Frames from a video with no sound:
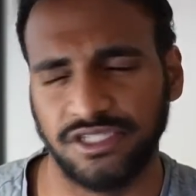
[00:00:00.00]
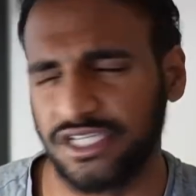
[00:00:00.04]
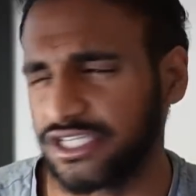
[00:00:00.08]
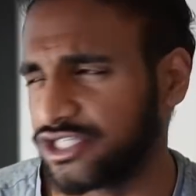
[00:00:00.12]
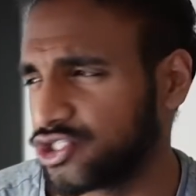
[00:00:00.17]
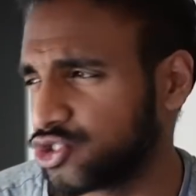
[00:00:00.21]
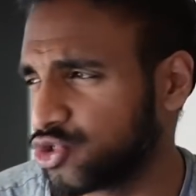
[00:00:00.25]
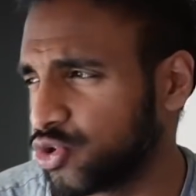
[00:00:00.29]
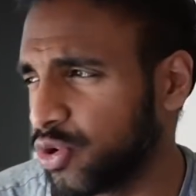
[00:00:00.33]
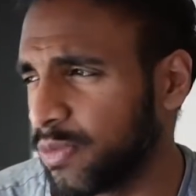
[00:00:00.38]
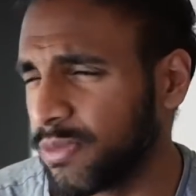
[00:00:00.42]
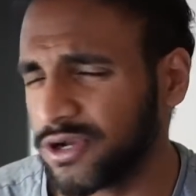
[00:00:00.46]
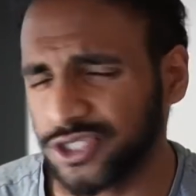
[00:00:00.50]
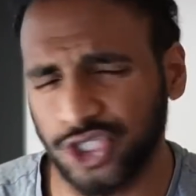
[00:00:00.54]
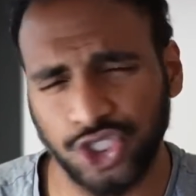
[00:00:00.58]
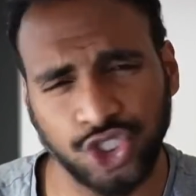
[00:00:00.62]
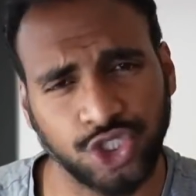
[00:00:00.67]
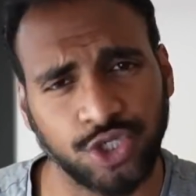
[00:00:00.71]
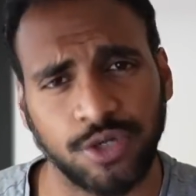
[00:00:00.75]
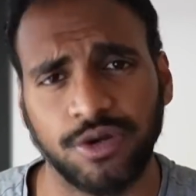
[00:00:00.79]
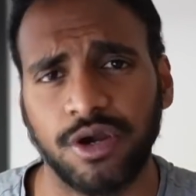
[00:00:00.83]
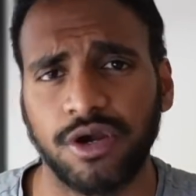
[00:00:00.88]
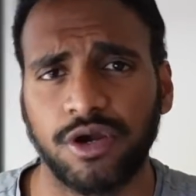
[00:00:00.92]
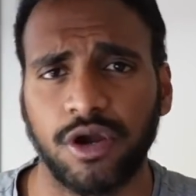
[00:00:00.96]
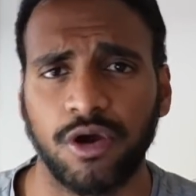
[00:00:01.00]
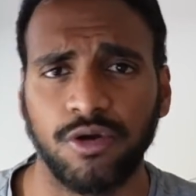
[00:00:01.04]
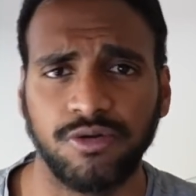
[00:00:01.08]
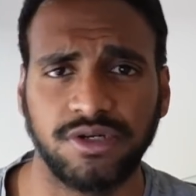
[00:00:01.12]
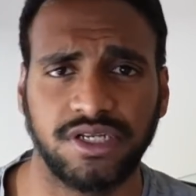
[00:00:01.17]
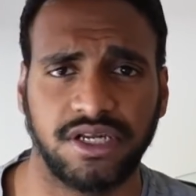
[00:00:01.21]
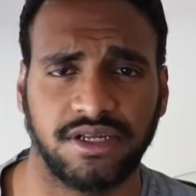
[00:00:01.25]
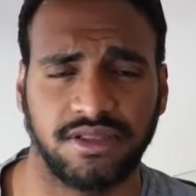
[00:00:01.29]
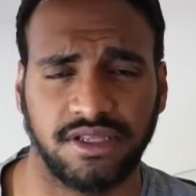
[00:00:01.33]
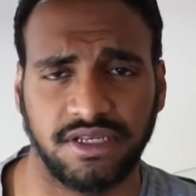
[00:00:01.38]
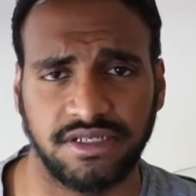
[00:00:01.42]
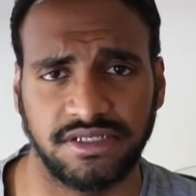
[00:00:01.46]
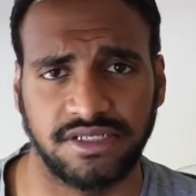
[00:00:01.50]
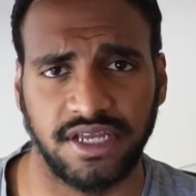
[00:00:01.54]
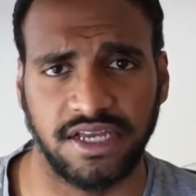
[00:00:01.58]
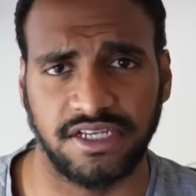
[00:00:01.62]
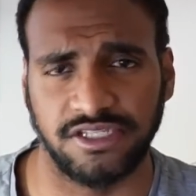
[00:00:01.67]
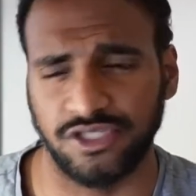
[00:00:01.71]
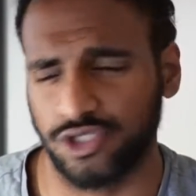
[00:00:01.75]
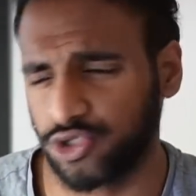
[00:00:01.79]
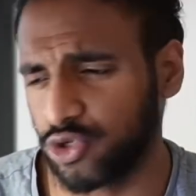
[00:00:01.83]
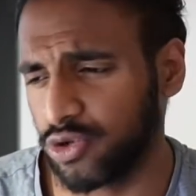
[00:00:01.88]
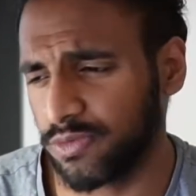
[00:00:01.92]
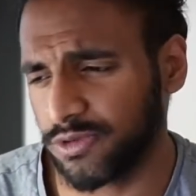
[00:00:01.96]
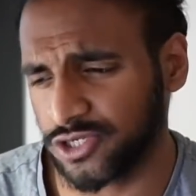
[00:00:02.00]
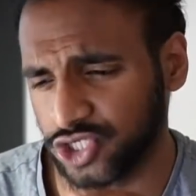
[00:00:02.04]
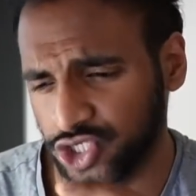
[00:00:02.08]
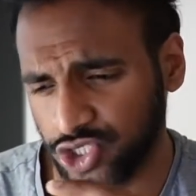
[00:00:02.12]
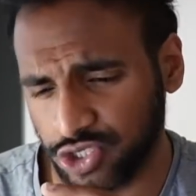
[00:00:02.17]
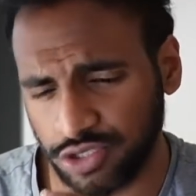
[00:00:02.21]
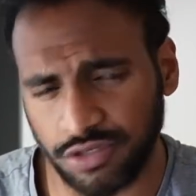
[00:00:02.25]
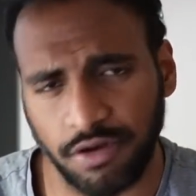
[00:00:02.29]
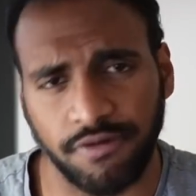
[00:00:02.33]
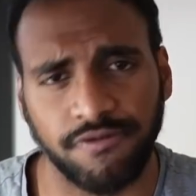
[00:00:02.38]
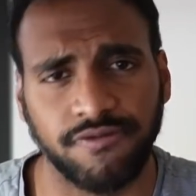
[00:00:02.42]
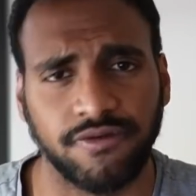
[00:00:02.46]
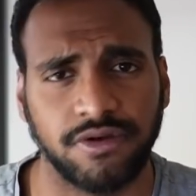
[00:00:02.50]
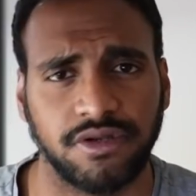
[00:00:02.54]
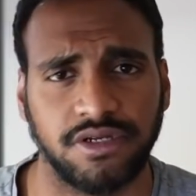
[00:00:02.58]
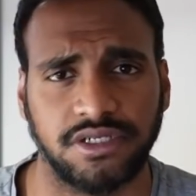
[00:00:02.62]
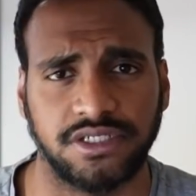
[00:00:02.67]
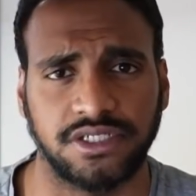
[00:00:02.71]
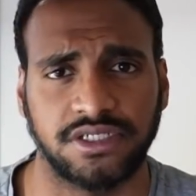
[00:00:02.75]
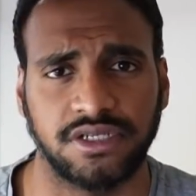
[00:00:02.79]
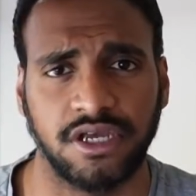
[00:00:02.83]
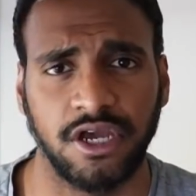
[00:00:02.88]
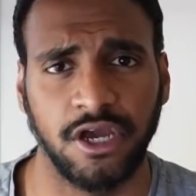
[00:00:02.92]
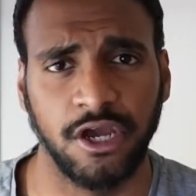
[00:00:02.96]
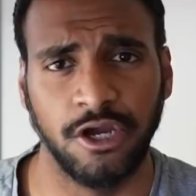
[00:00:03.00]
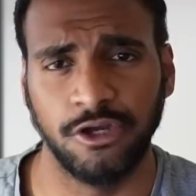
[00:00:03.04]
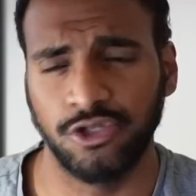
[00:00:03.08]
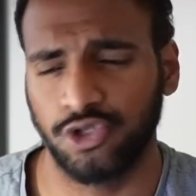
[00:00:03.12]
There's too much sugarcoating these days, too much softness,